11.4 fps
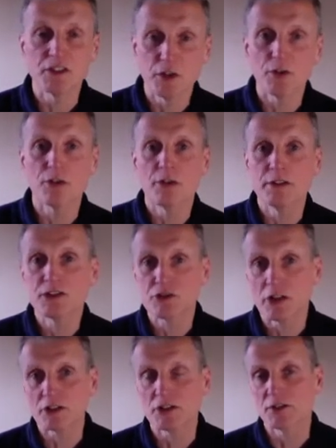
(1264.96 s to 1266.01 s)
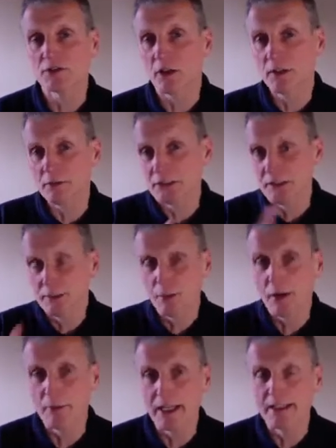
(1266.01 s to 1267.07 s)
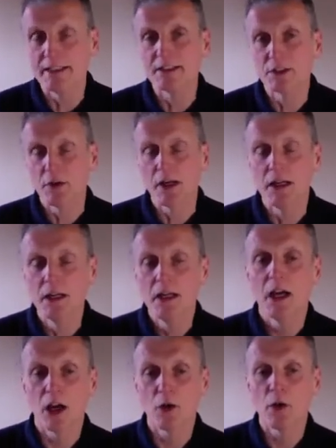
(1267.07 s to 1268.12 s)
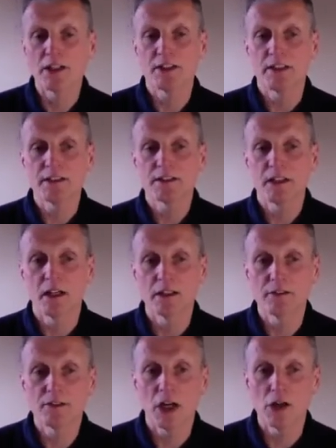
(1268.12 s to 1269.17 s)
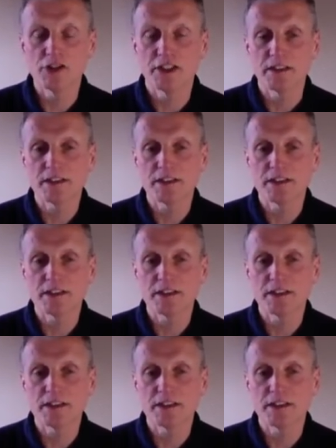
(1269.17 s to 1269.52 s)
not through instructions, right? Which is where we get into a questioning style of coaching.